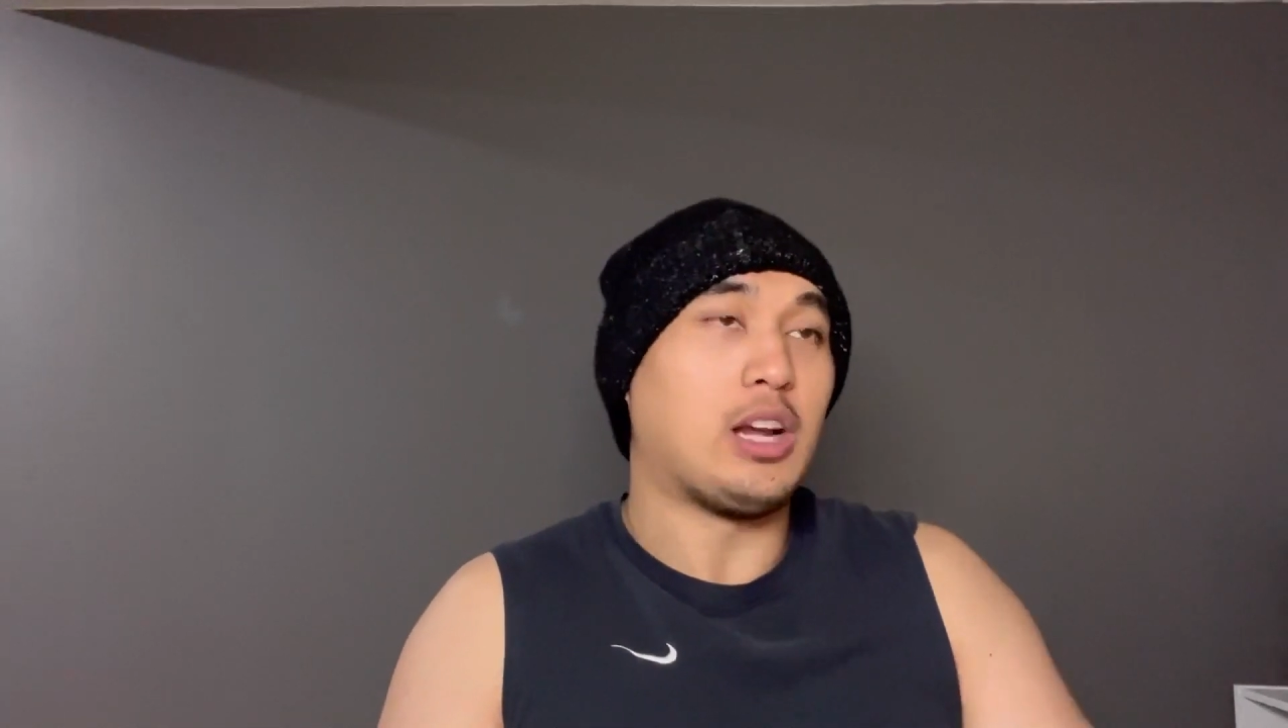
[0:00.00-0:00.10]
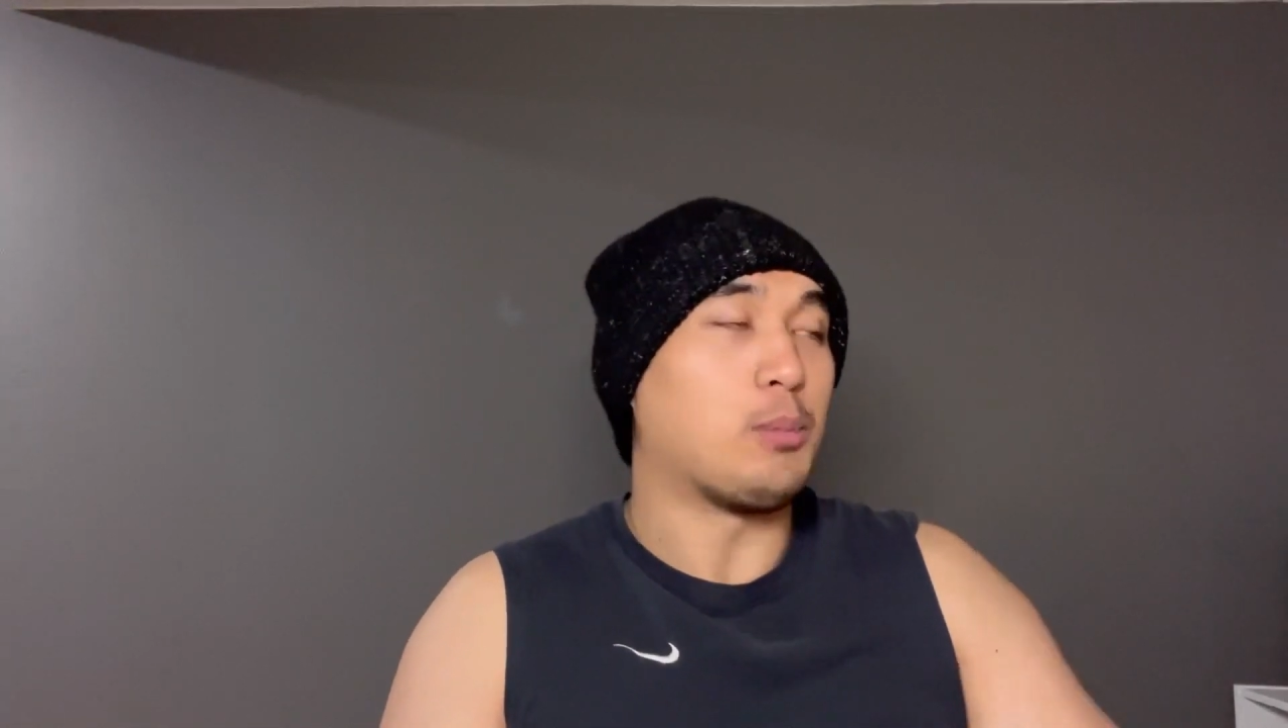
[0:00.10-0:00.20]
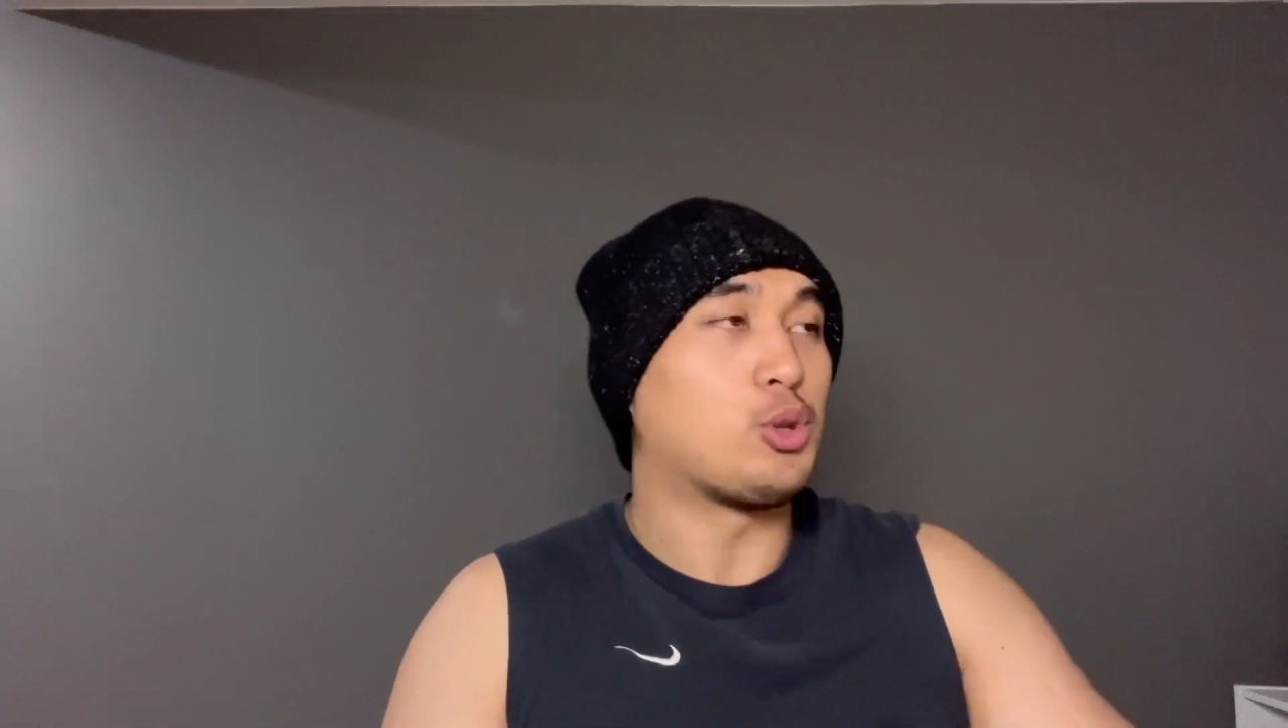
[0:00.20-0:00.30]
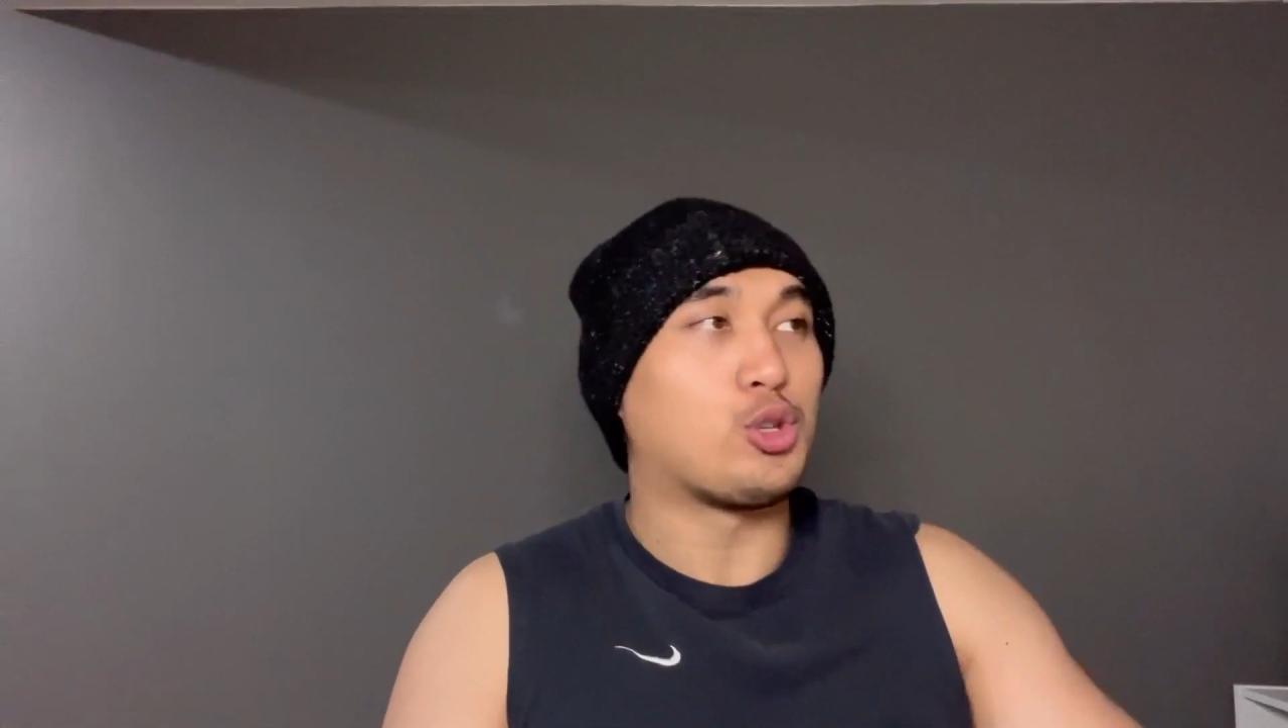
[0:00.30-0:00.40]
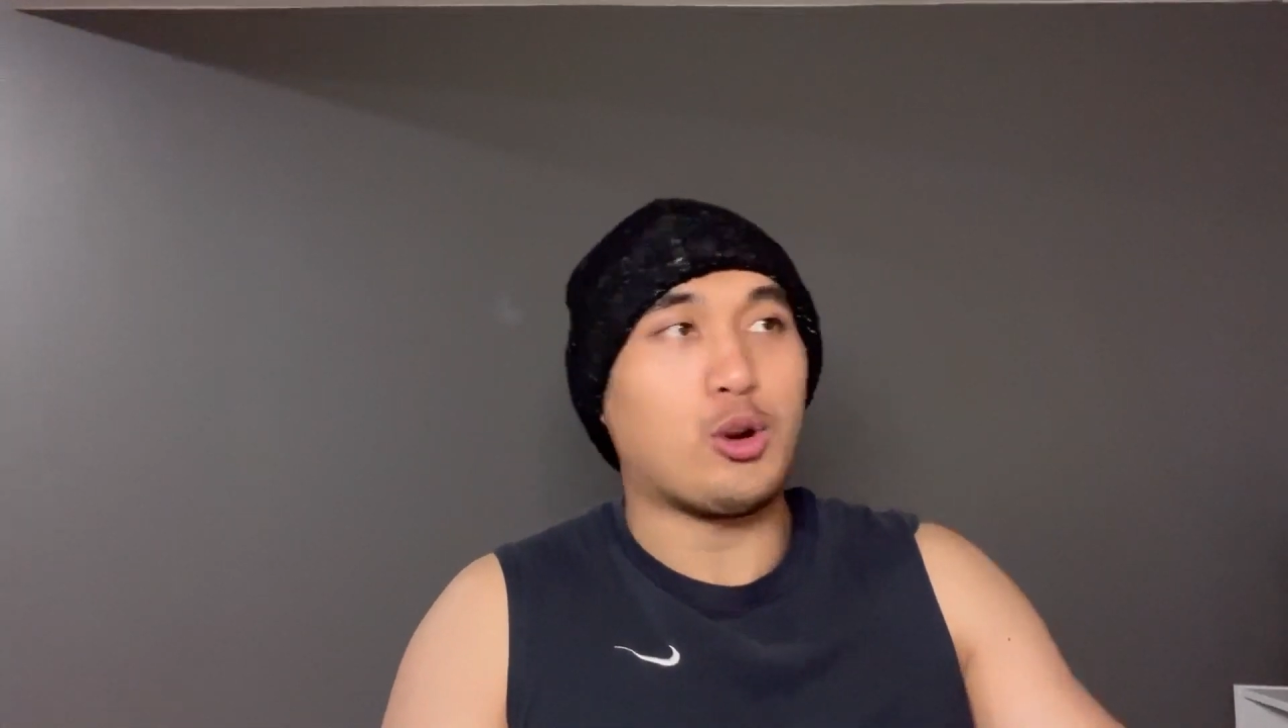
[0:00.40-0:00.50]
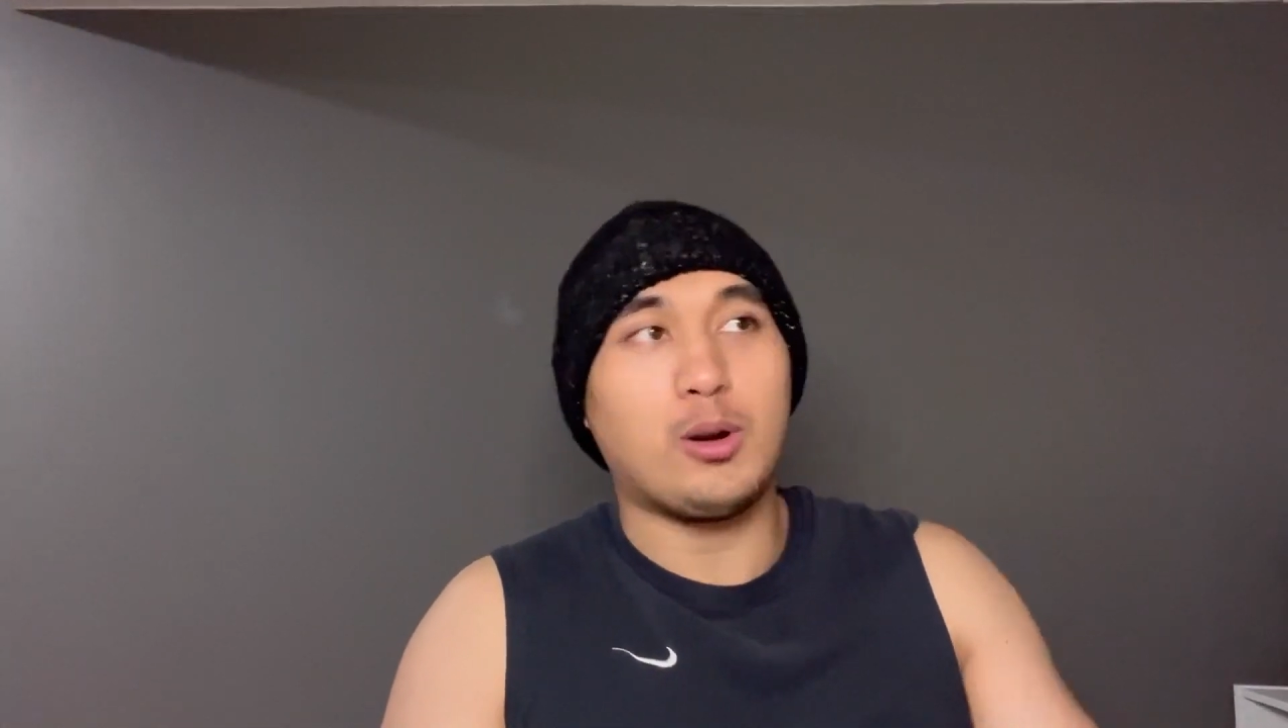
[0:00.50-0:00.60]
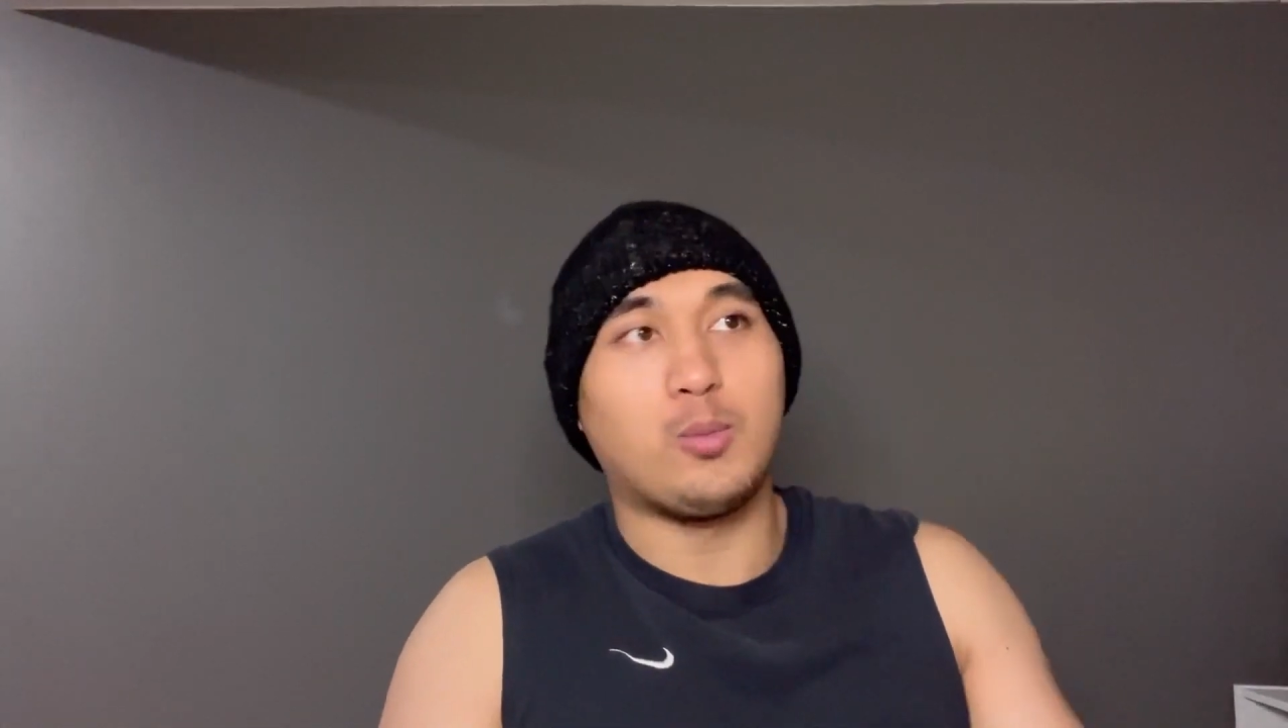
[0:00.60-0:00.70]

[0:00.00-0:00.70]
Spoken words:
I'm sure